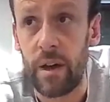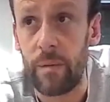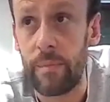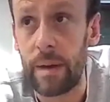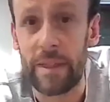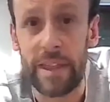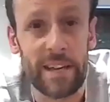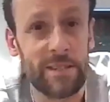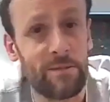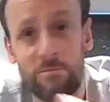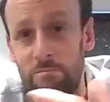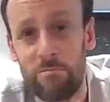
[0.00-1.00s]
Maybe
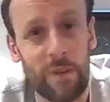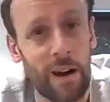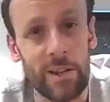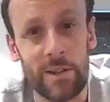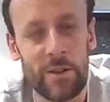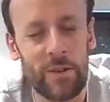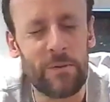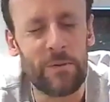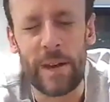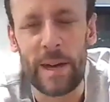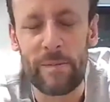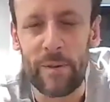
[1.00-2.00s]
that's partly to do
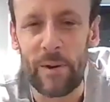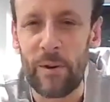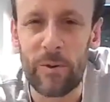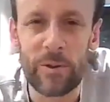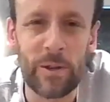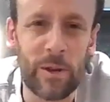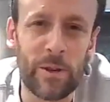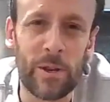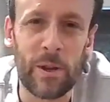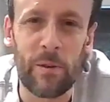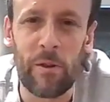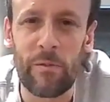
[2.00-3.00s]
with me, but also to
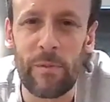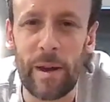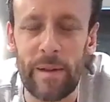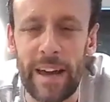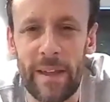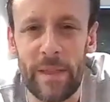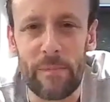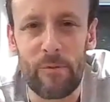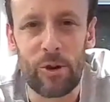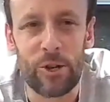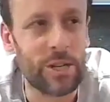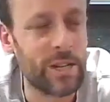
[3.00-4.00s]
do with maybe how the
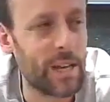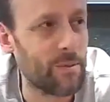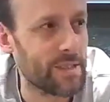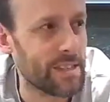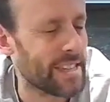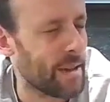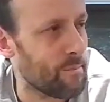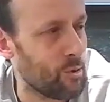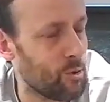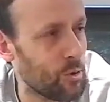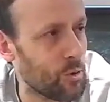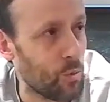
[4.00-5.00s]
project team was
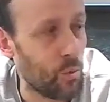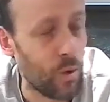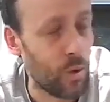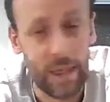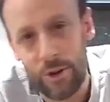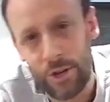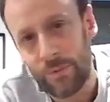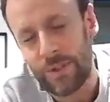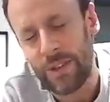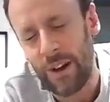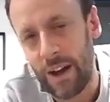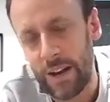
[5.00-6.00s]
assembled or the way the
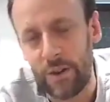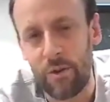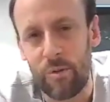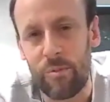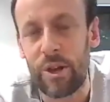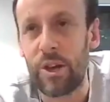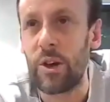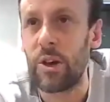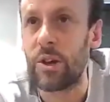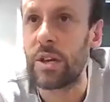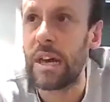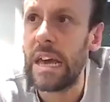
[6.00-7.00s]
project was guided or
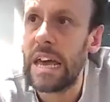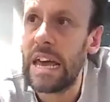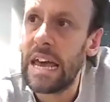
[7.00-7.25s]
procured.